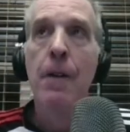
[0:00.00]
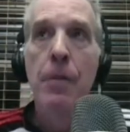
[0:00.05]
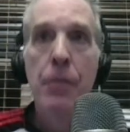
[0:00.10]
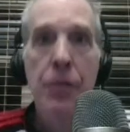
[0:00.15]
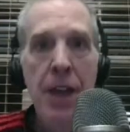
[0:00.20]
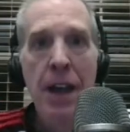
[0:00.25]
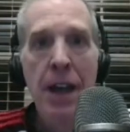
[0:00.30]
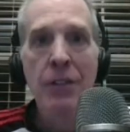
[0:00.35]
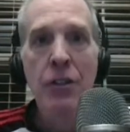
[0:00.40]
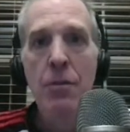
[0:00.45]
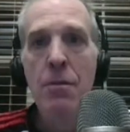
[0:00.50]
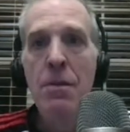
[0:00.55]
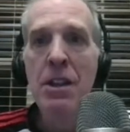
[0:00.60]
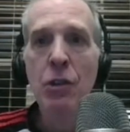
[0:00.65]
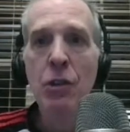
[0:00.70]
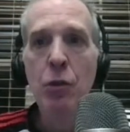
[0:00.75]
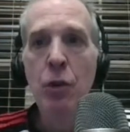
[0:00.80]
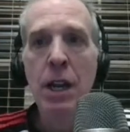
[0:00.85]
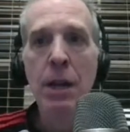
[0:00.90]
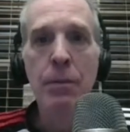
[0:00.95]
That to me
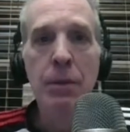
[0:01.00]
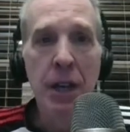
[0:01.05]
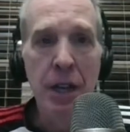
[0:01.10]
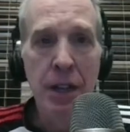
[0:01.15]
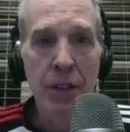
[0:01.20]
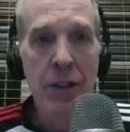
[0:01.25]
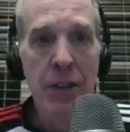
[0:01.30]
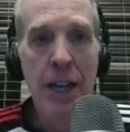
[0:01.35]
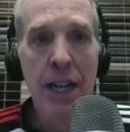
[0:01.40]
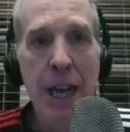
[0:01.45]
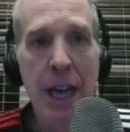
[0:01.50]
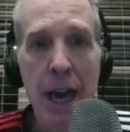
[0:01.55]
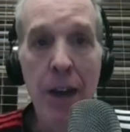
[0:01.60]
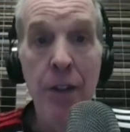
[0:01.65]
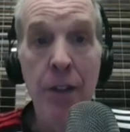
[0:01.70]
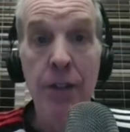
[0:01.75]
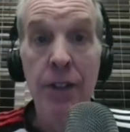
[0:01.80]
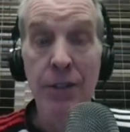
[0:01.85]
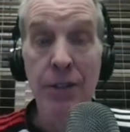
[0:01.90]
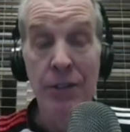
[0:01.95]
is what I'm going to take out
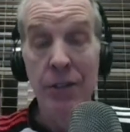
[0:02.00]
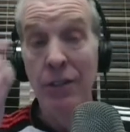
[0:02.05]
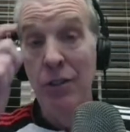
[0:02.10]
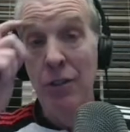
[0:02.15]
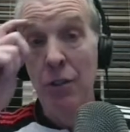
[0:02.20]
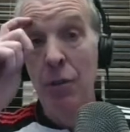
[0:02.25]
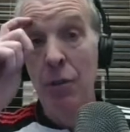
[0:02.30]
of this. It's the